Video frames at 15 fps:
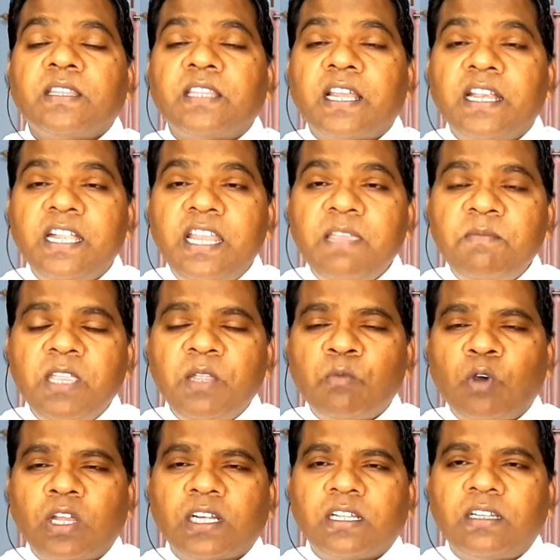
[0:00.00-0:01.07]
The redeeming
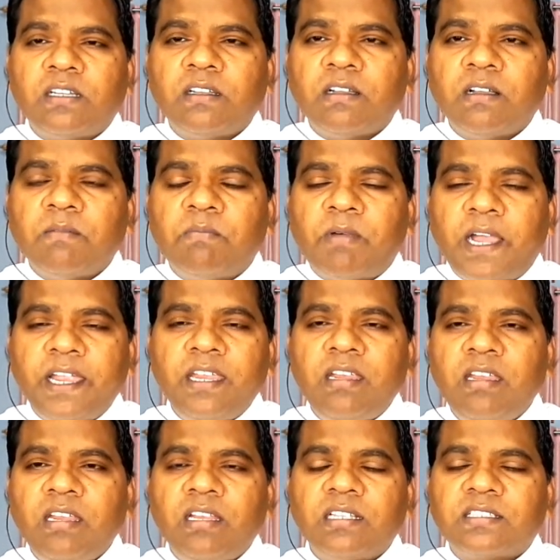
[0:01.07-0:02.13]
work
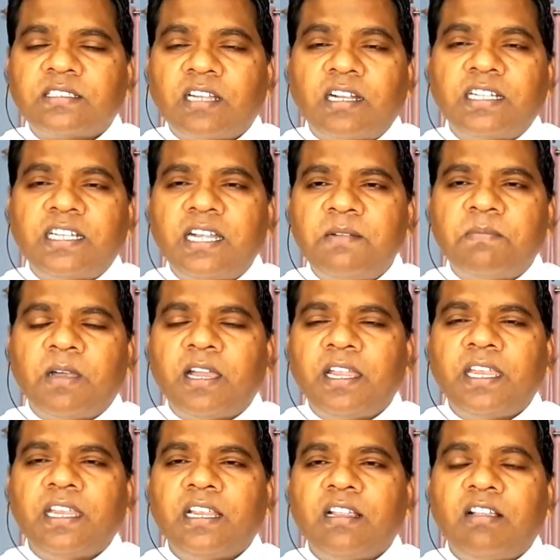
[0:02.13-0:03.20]
by started
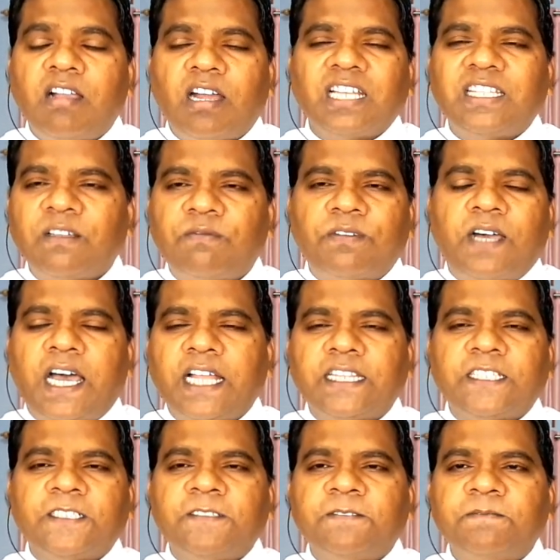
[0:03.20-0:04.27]
by God the
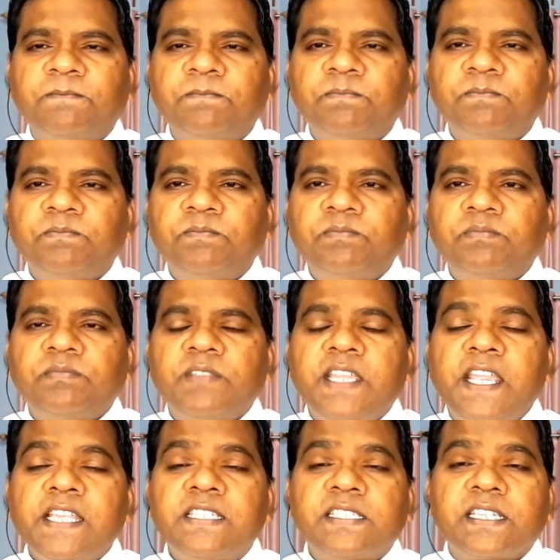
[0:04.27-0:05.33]
Father
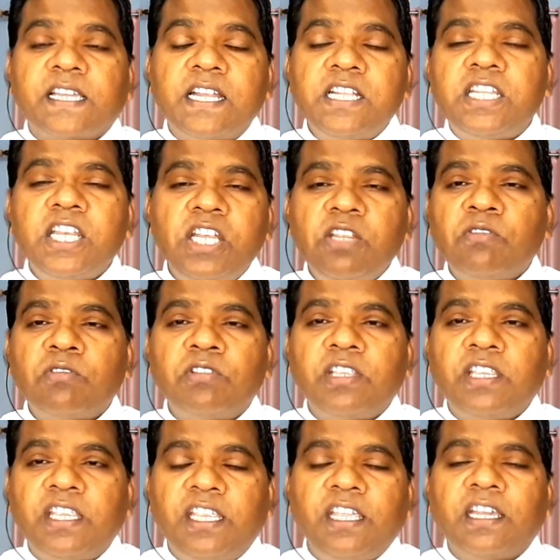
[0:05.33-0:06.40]
is continued
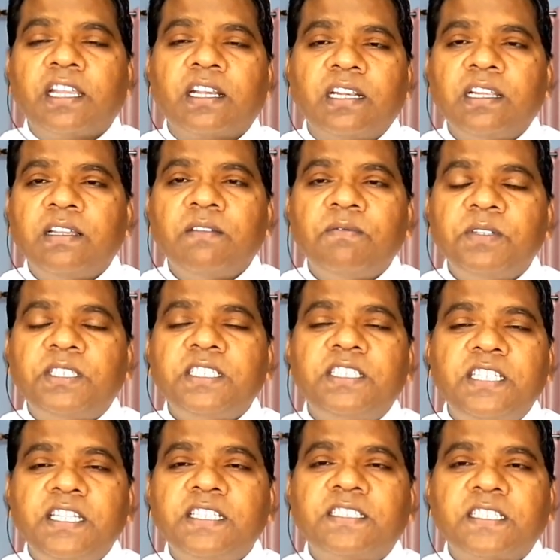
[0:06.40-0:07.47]
here with
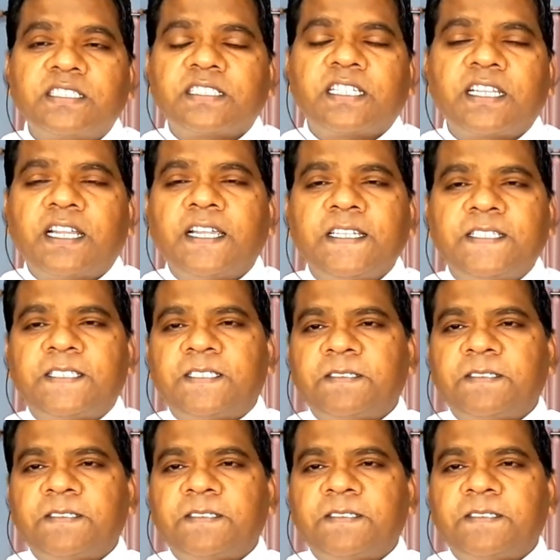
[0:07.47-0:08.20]
Jesus Christ.